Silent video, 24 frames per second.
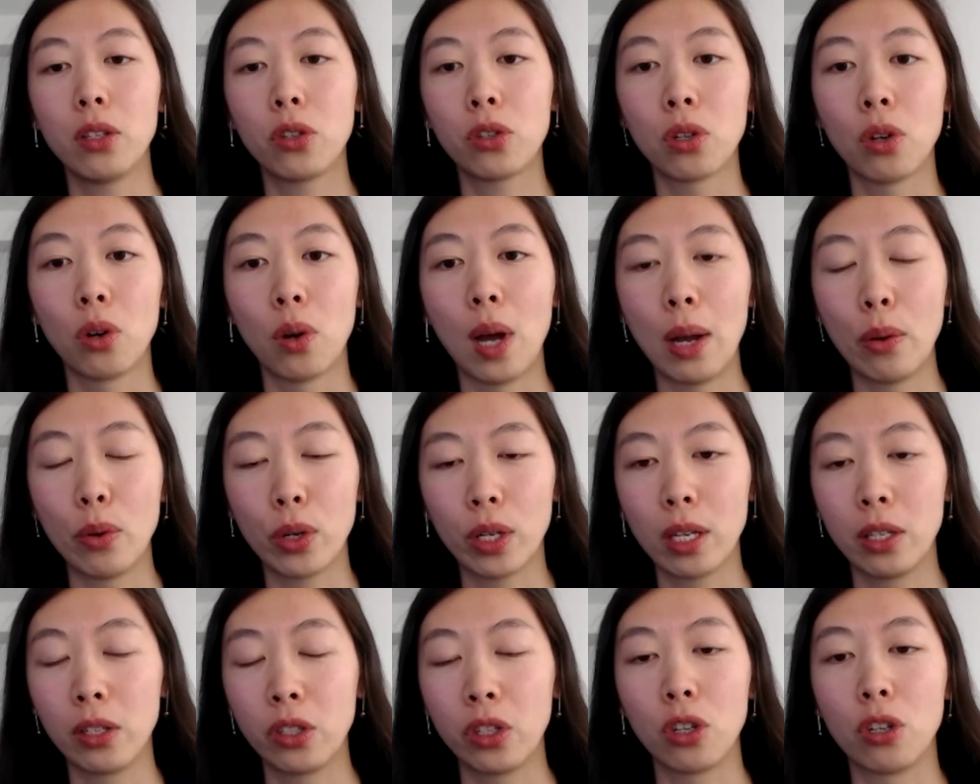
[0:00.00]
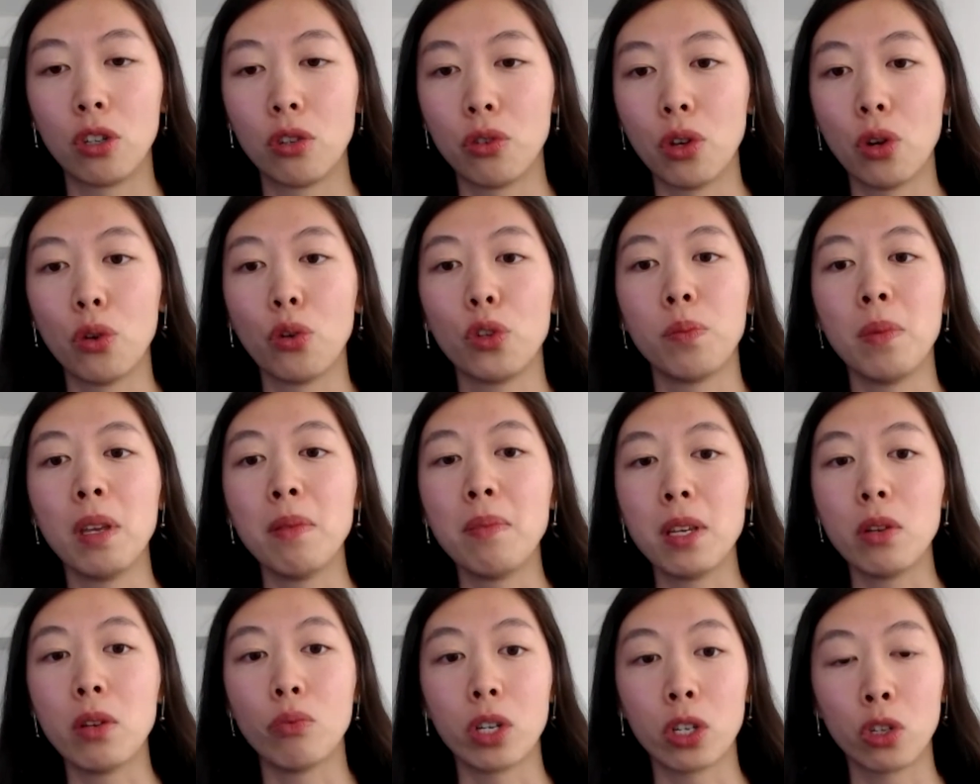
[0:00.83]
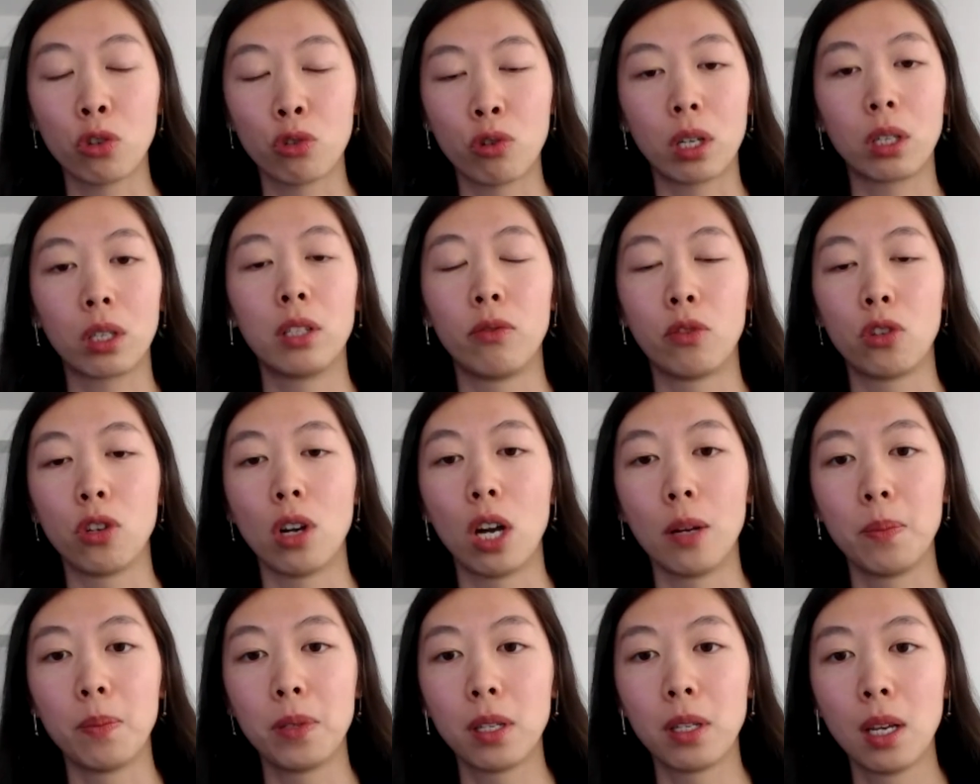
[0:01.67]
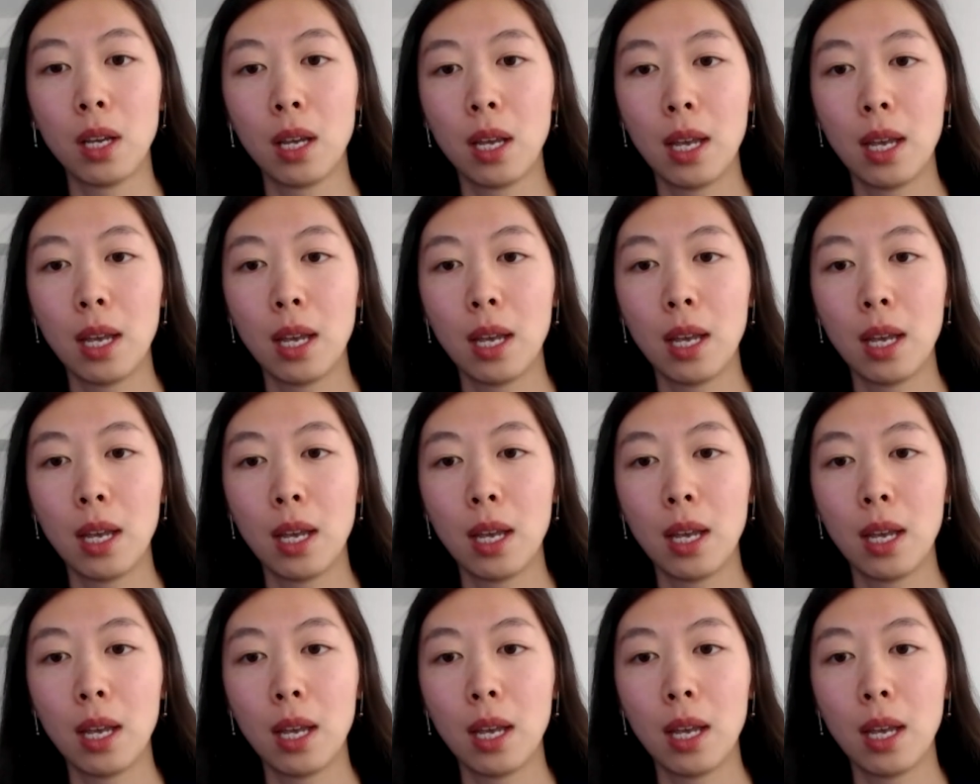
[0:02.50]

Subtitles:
So I would consider those maybe restrictive jobs.